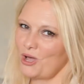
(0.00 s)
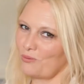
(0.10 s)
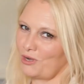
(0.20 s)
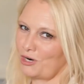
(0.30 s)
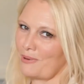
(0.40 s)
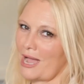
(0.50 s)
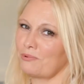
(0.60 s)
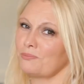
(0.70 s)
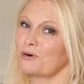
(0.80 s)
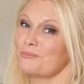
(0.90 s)
We are back with
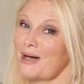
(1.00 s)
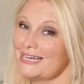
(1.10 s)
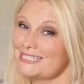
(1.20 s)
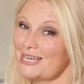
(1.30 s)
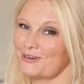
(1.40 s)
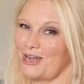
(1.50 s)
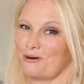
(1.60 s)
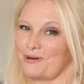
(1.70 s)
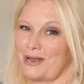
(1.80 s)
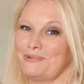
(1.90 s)
more My Southern Home, and
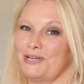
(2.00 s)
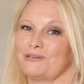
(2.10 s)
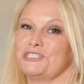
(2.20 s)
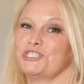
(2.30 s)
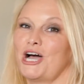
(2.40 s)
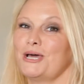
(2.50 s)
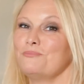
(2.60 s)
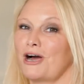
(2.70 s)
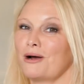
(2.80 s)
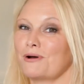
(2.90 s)
I'm here with John
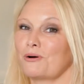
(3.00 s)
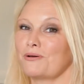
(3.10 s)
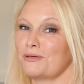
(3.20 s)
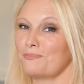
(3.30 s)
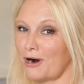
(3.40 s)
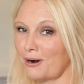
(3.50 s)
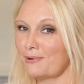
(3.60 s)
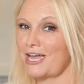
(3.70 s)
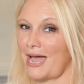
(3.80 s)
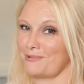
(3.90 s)
Barber with the Barber
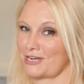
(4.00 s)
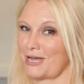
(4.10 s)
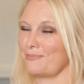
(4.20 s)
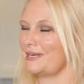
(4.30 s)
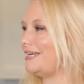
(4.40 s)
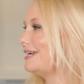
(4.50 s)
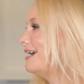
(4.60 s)
Cabinet Company.